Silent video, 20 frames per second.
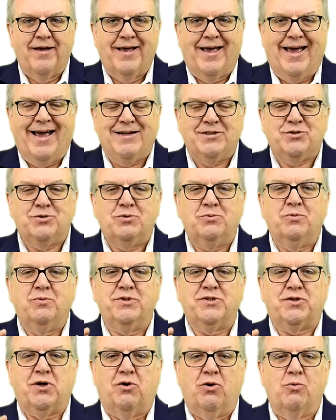Agile
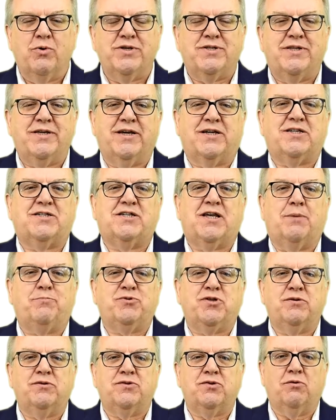was always the
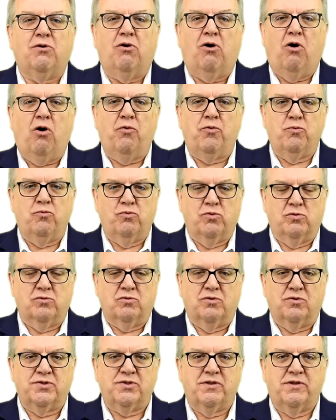exception to all the
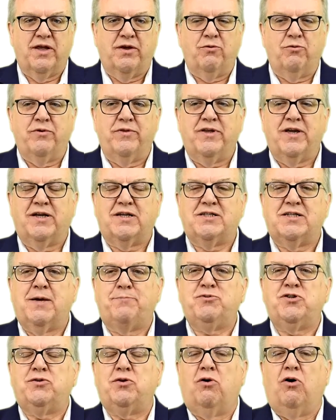rules. They were the
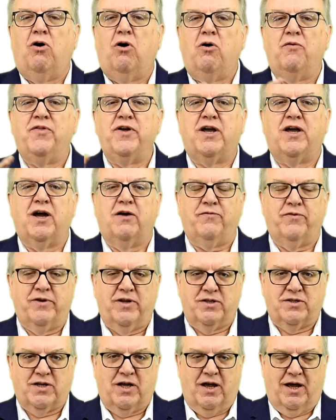exception to all the
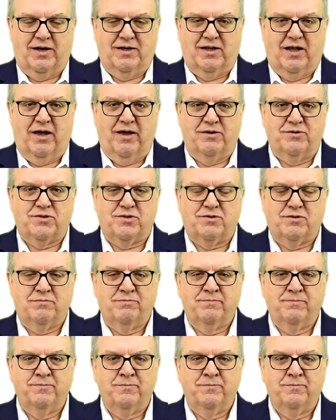governance guidelines.